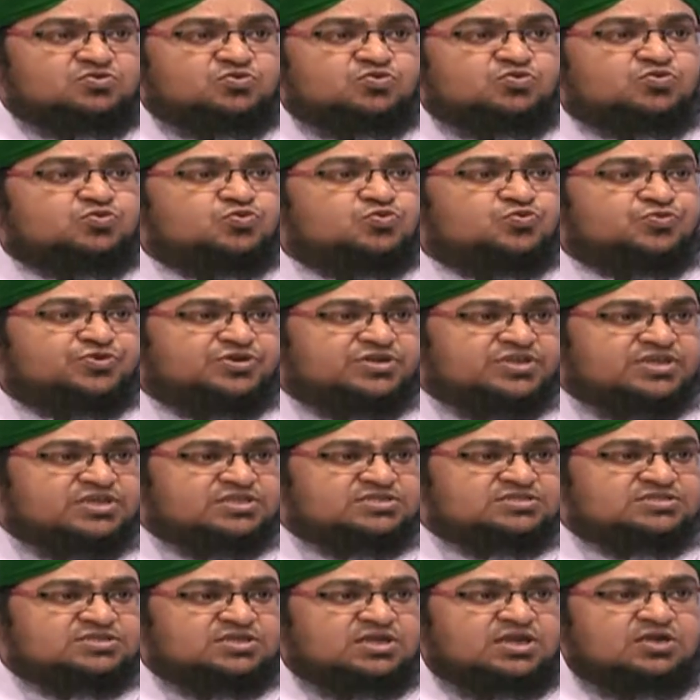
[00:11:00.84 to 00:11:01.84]
to do good
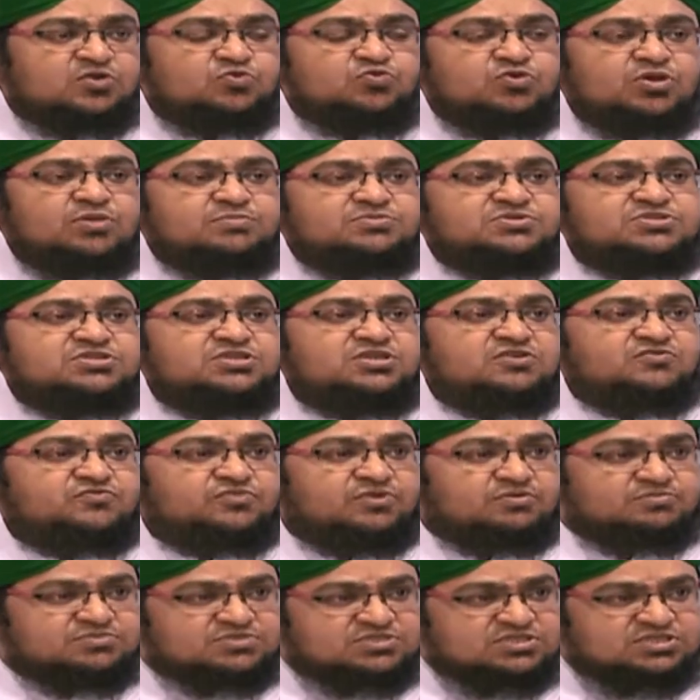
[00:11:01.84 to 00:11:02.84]
deeds and to abstain
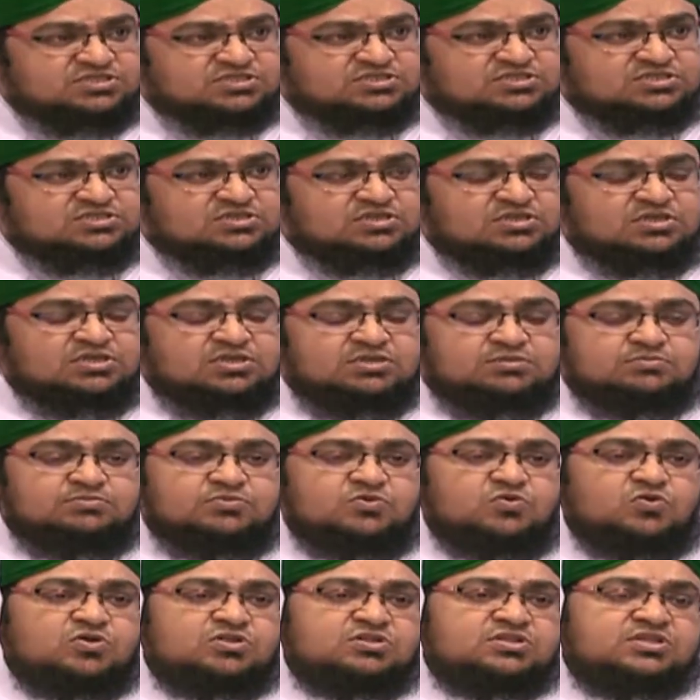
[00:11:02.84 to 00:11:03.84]
from sins,
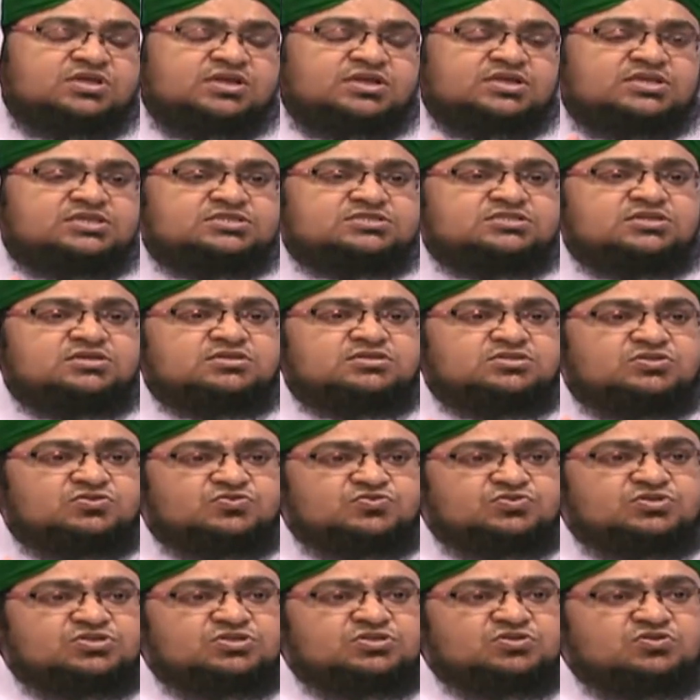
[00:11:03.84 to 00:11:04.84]
because that is the
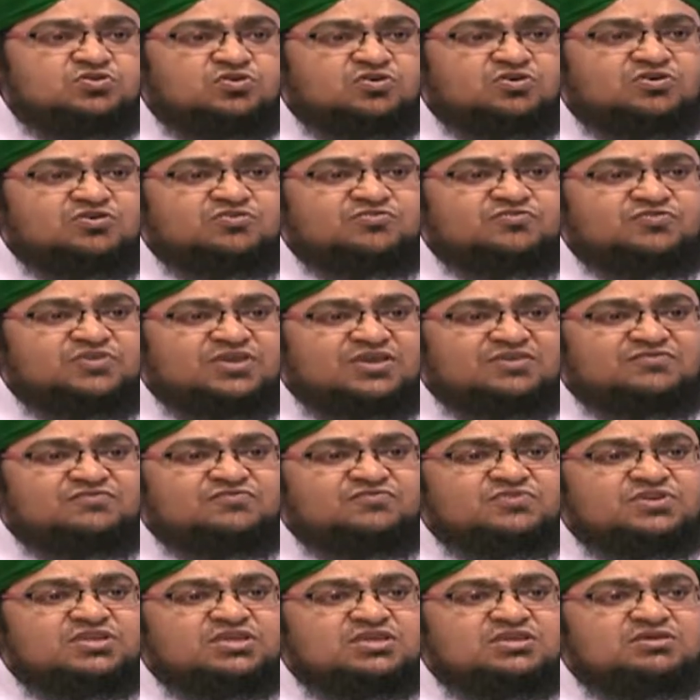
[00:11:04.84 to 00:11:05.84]
duty of
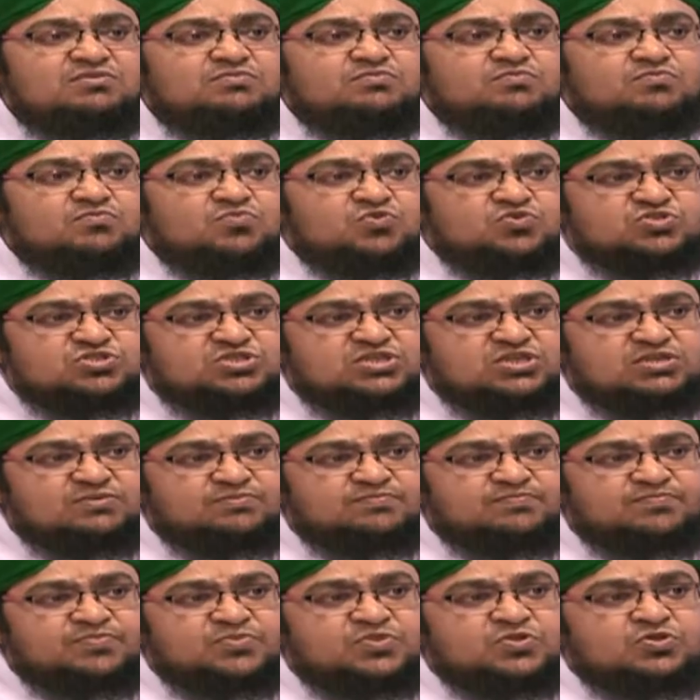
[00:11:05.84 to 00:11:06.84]
every
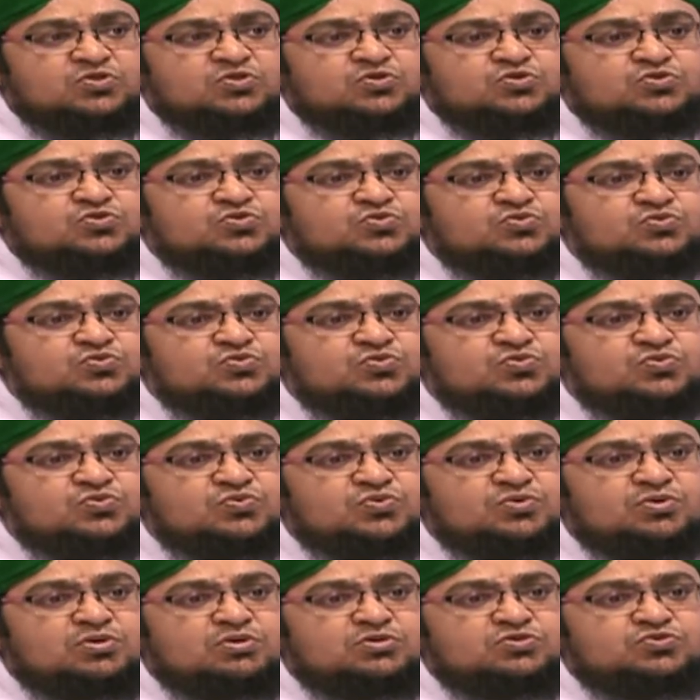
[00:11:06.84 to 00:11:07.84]
Muslim
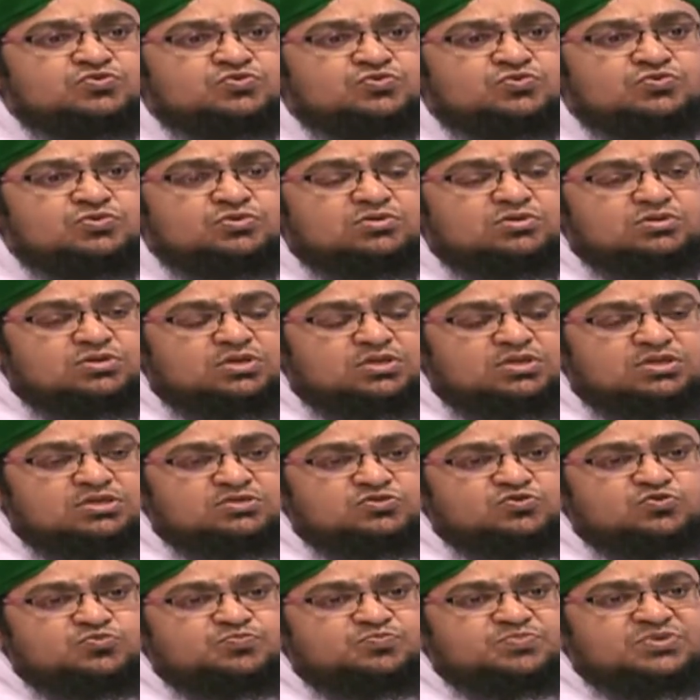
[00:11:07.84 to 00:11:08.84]
to
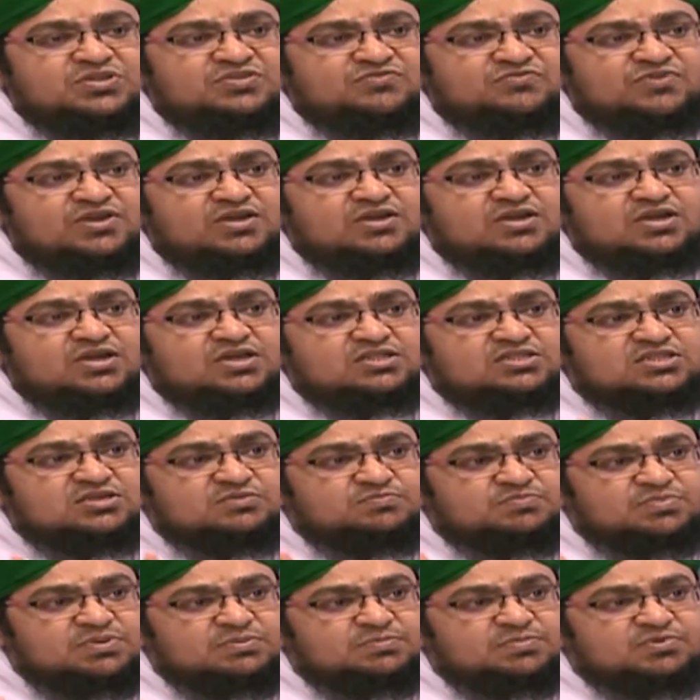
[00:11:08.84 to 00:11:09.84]
prevent other
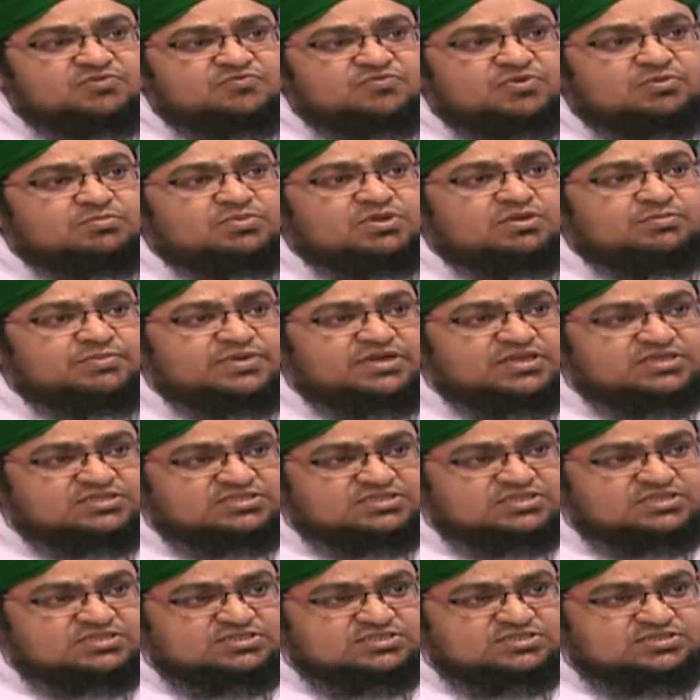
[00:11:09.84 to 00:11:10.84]
people from committing
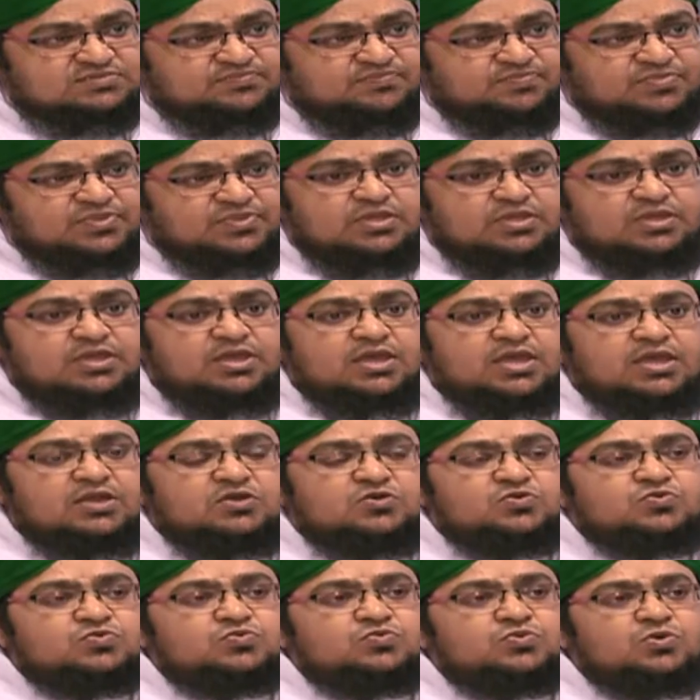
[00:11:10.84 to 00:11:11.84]
sins
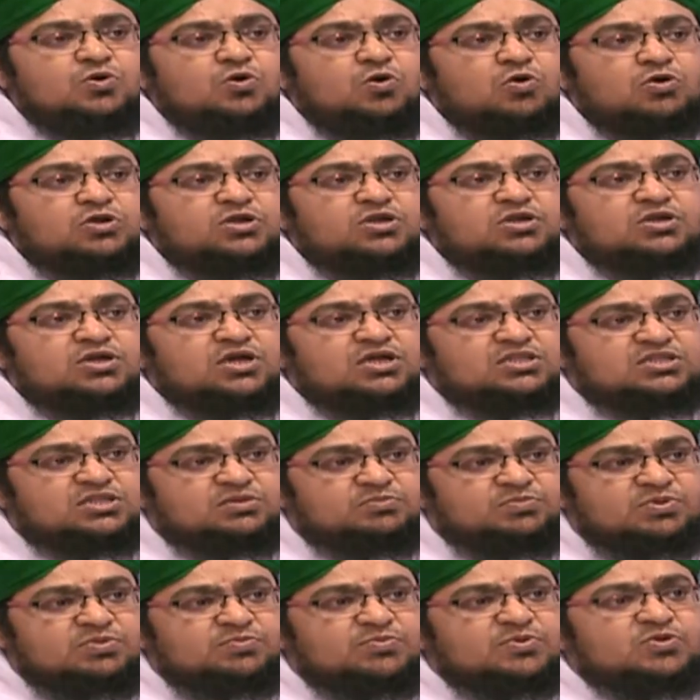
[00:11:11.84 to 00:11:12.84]
and to order other
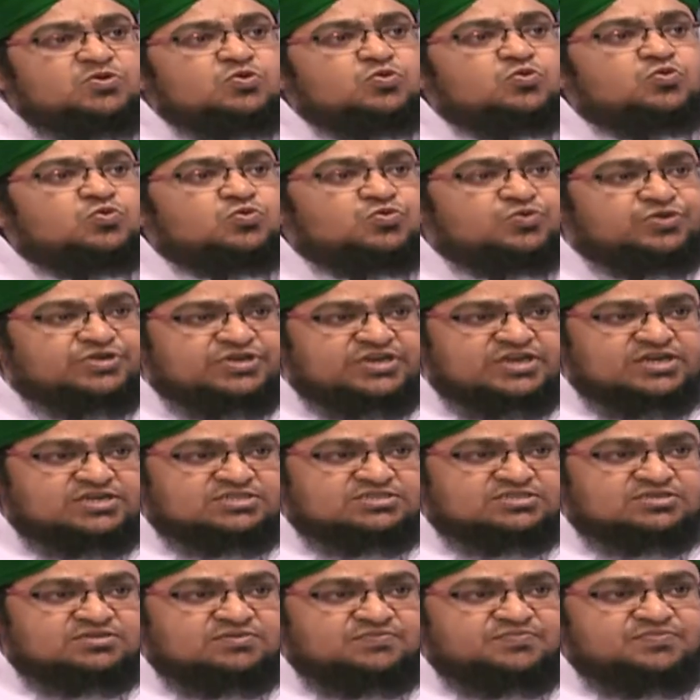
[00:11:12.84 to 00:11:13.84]
people to do good
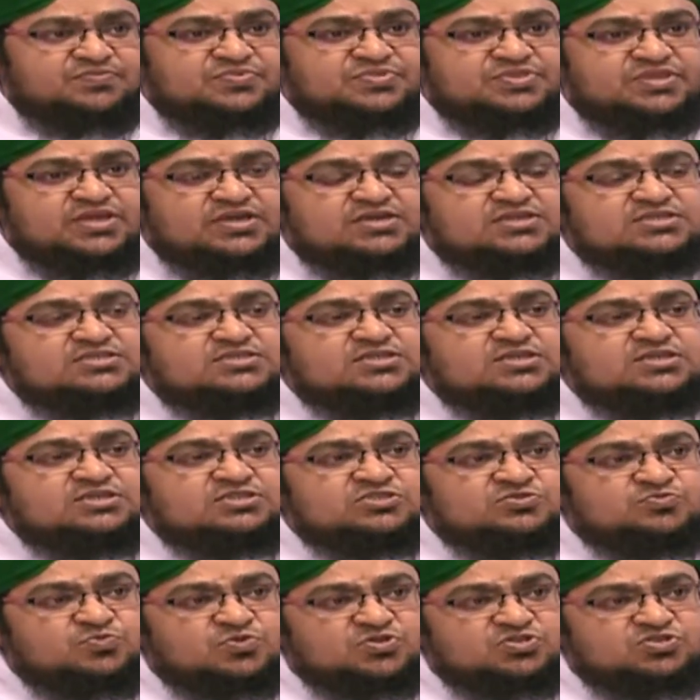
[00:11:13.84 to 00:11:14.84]
deeds. That is the
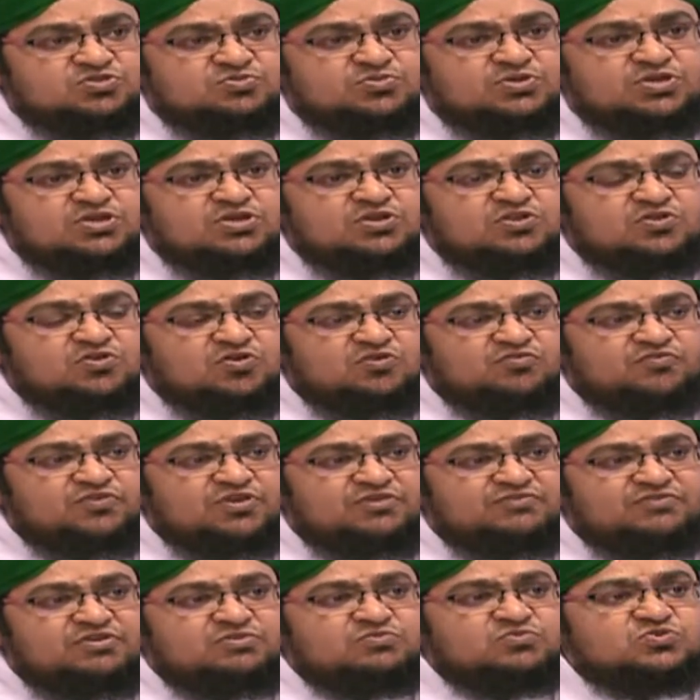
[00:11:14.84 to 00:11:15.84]
responsibility of
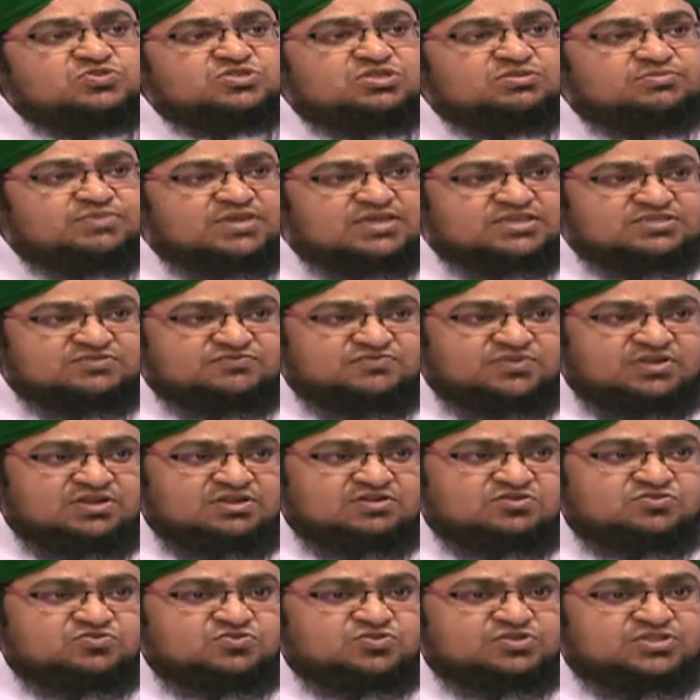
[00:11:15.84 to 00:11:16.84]
every Muslim as well.
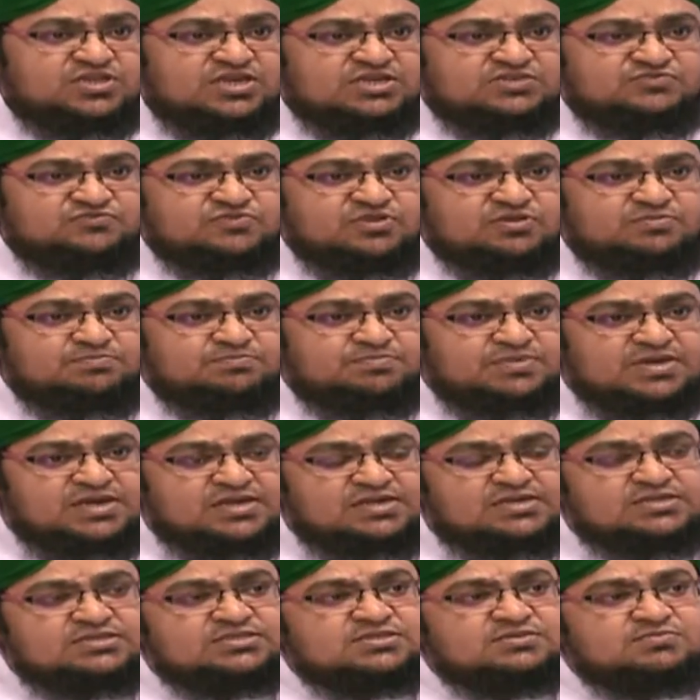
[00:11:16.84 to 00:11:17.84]
So that's why
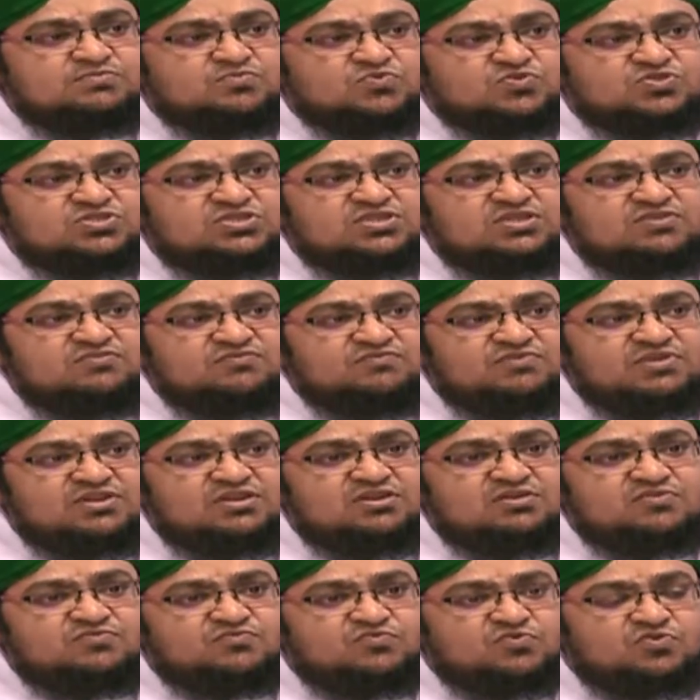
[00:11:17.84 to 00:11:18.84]
practicing Muslim
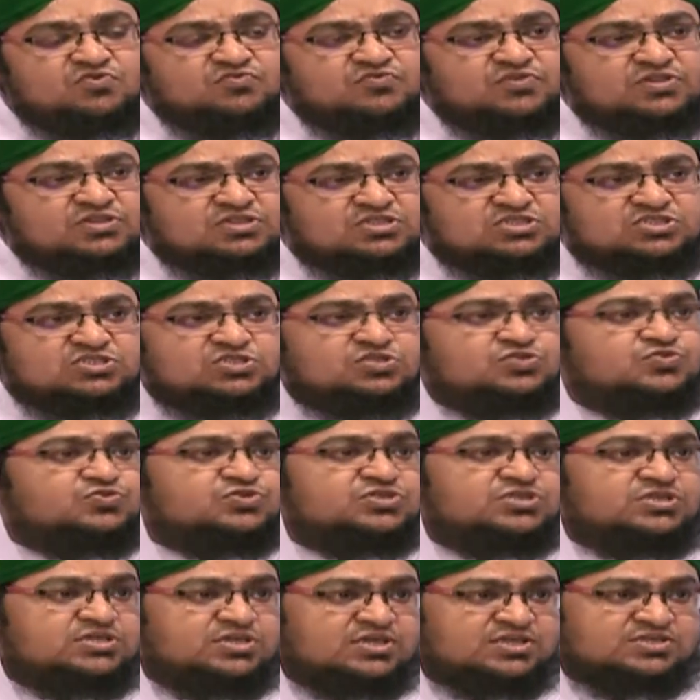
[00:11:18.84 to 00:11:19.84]
will fulfill this
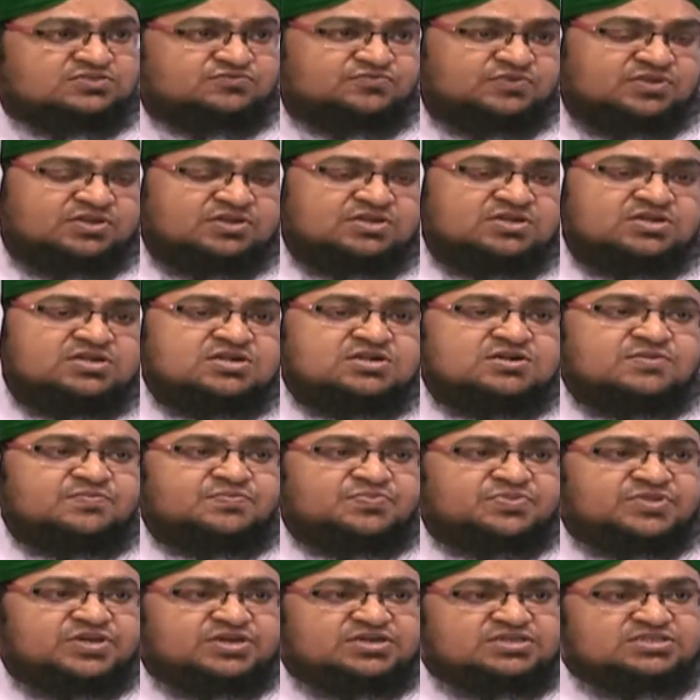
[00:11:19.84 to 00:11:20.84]
duty as well.
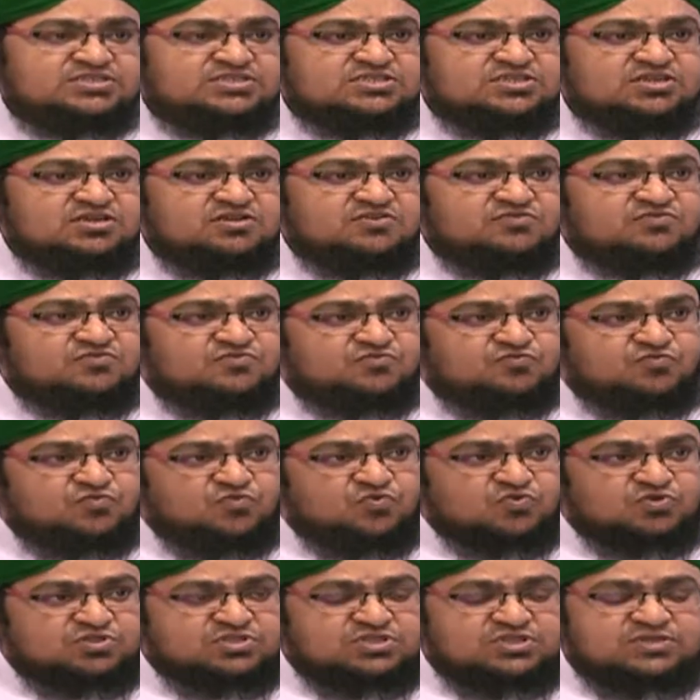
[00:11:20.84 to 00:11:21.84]
That is the
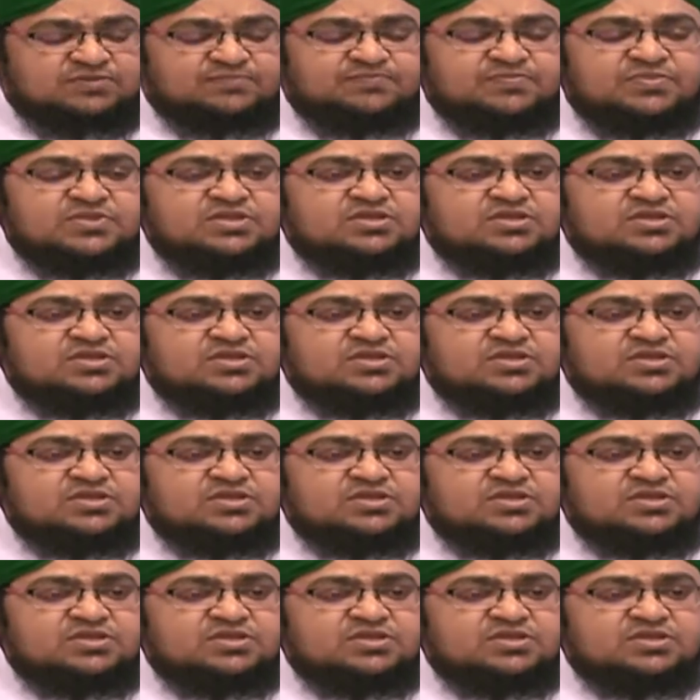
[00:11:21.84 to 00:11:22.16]
fourth thing.